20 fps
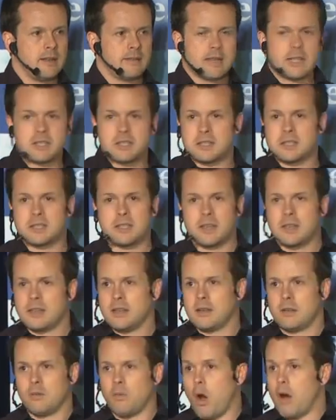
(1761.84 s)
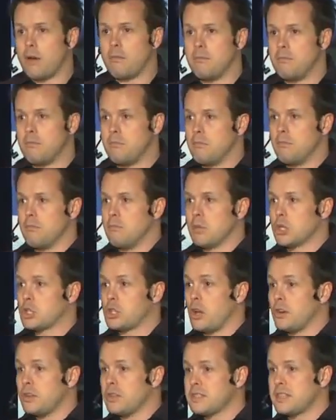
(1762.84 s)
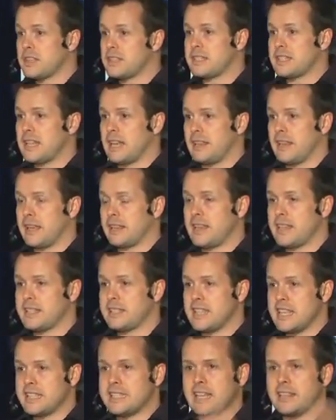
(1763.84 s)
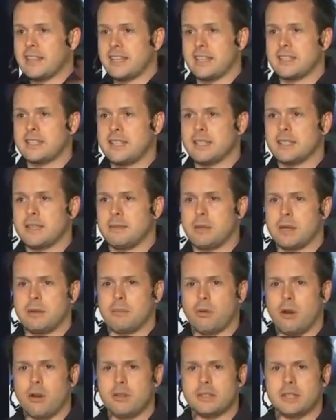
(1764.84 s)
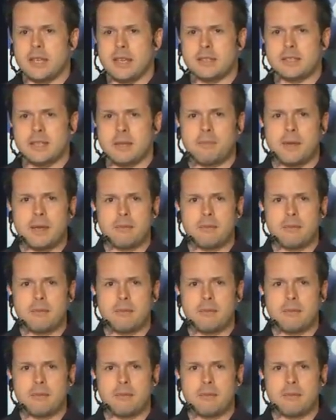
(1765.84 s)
That's what McDonald's is selling. They're, they're selling a system and a process. Some